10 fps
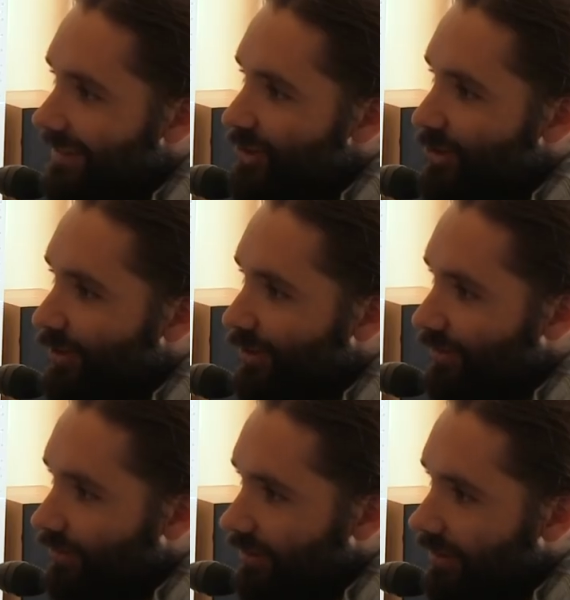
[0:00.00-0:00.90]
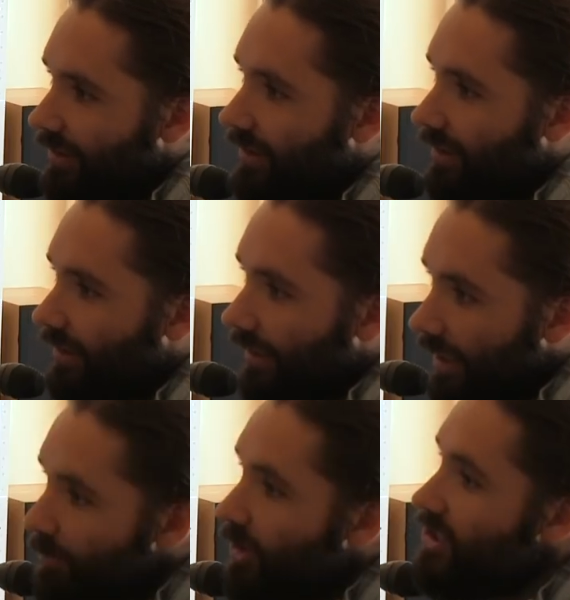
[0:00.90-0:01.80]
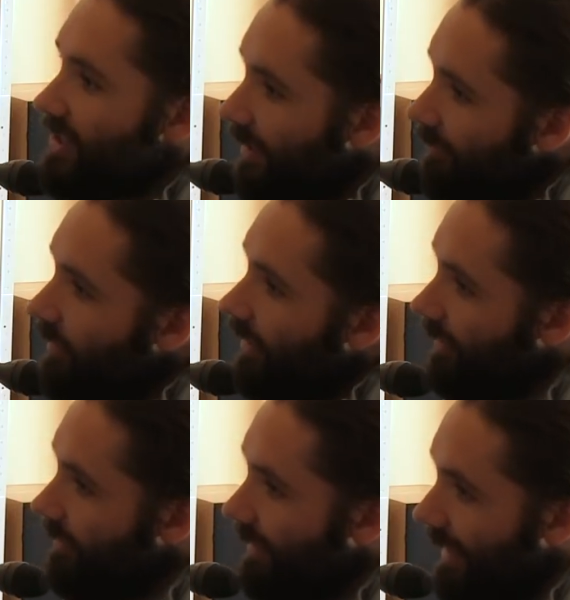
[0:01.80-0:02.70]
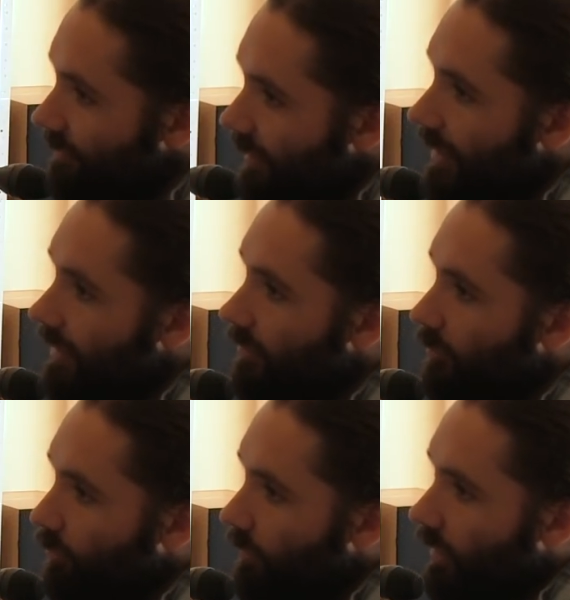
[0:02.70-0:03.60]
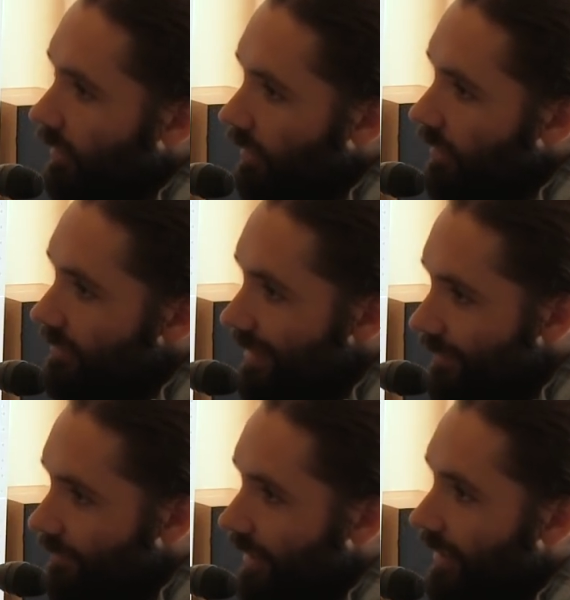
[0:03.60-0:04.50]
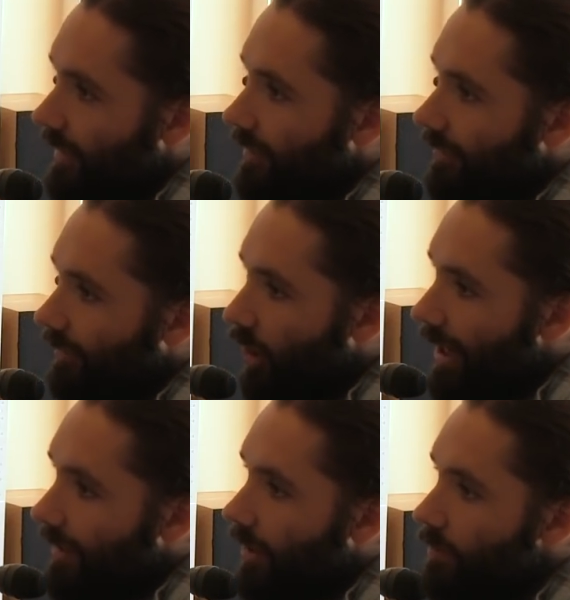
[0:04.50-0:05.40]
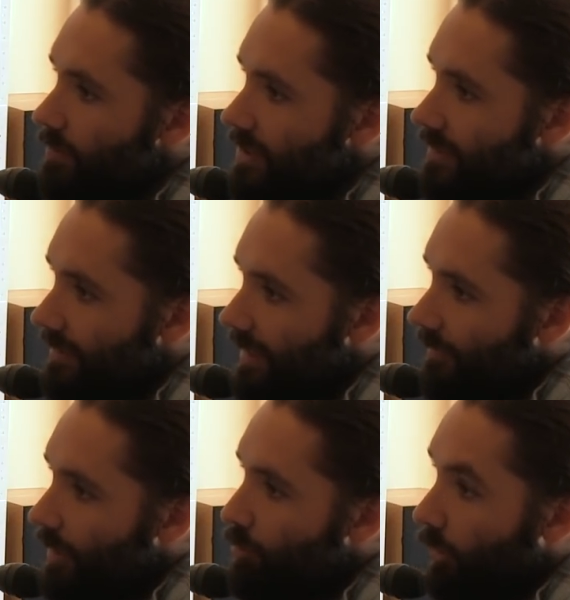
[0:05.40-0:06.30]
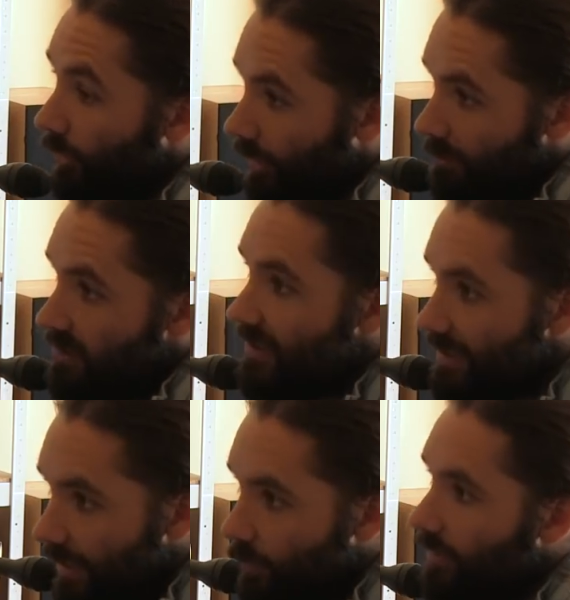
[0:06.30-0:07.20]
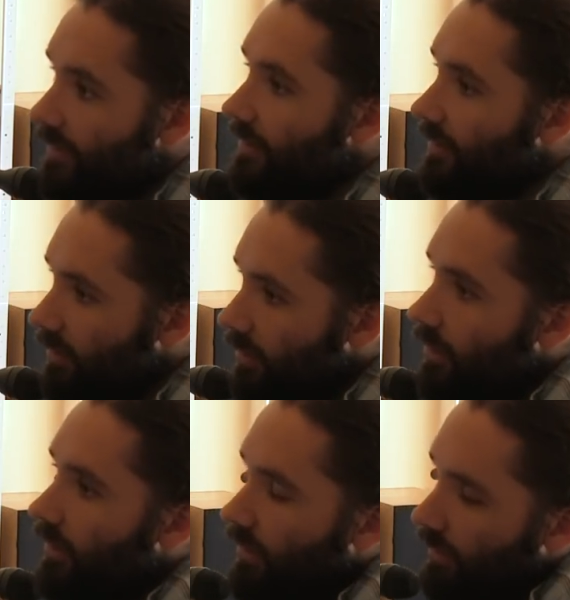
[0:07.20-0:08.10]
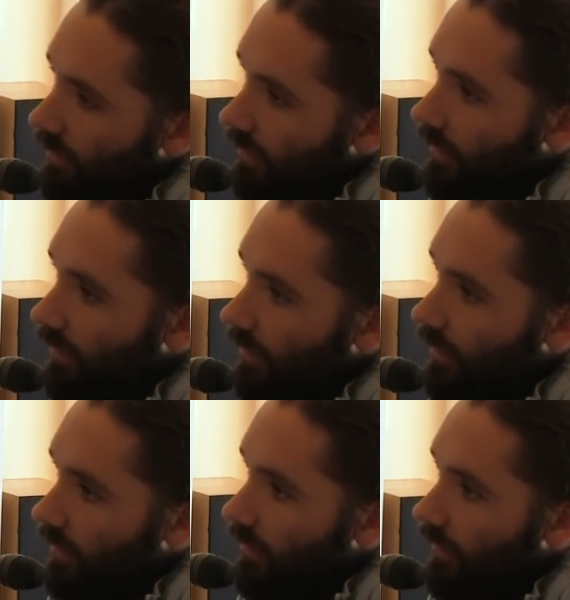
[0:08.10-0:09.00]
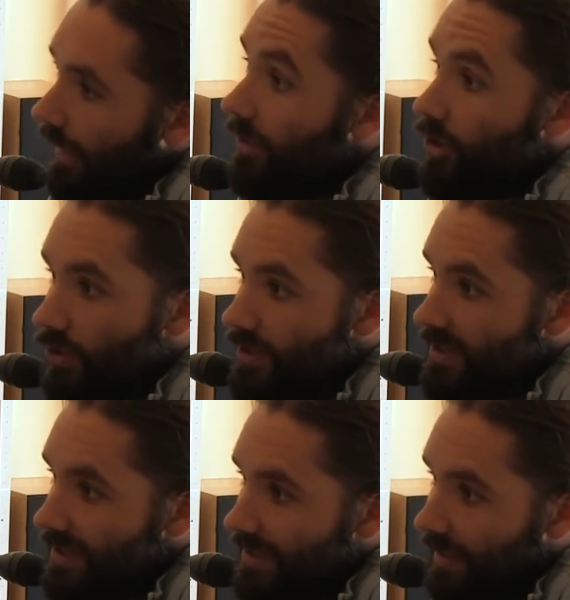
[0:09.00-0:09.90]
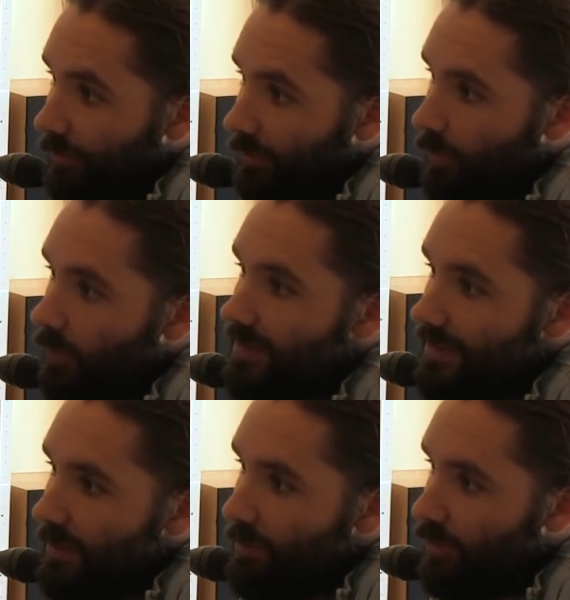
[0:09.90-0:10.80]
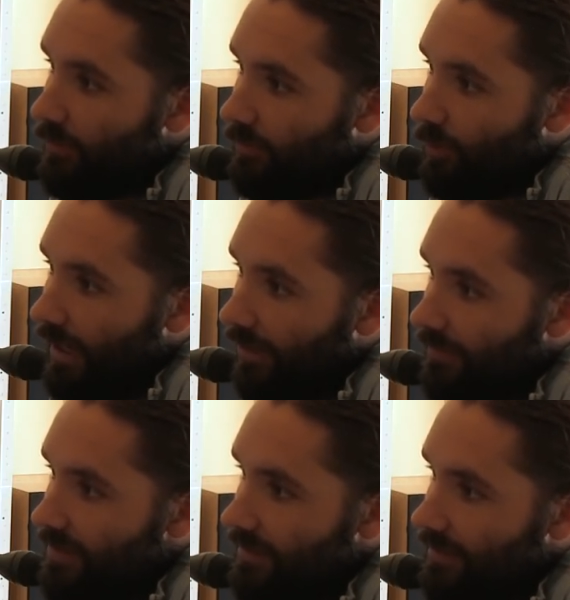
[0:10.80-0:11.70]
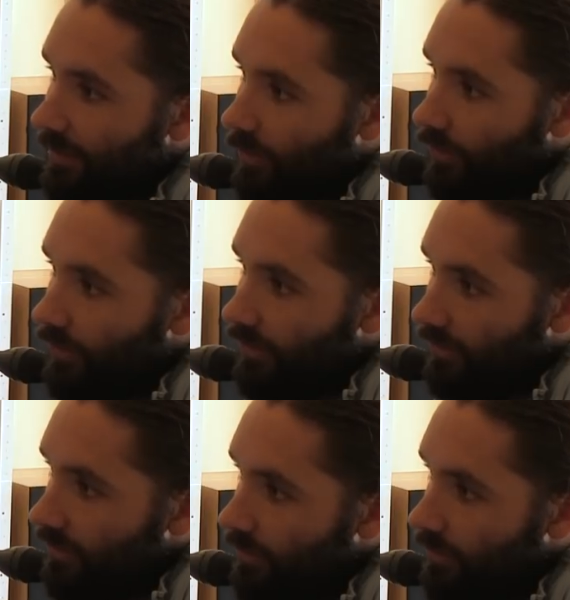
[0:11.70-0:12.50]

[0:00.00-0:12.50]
industrial. Yeah, I know. It's yeah, because think of it, the TV. Yeah. TV lineups, the TV program is a sequence. Yes, yeah, exactly. And the news is a sequence. What's the typical format of the six o'clock news?